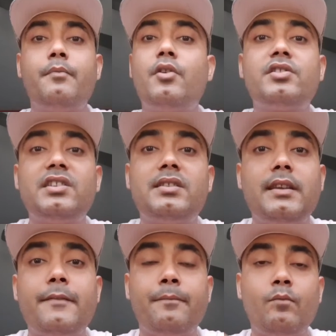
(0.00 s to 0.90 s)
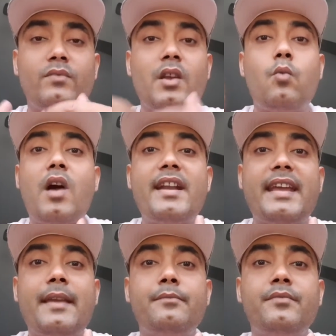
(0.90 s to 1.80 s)
purchase in one
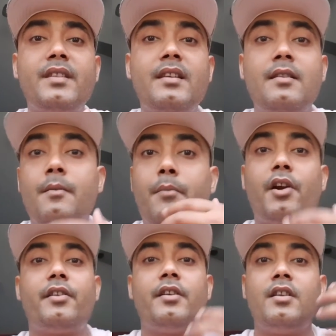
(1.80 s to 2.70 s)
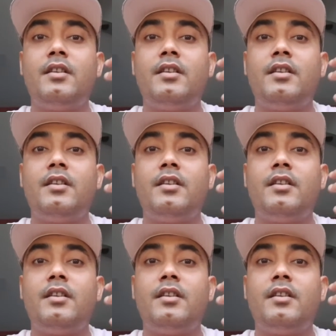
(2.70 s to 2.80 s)
time, but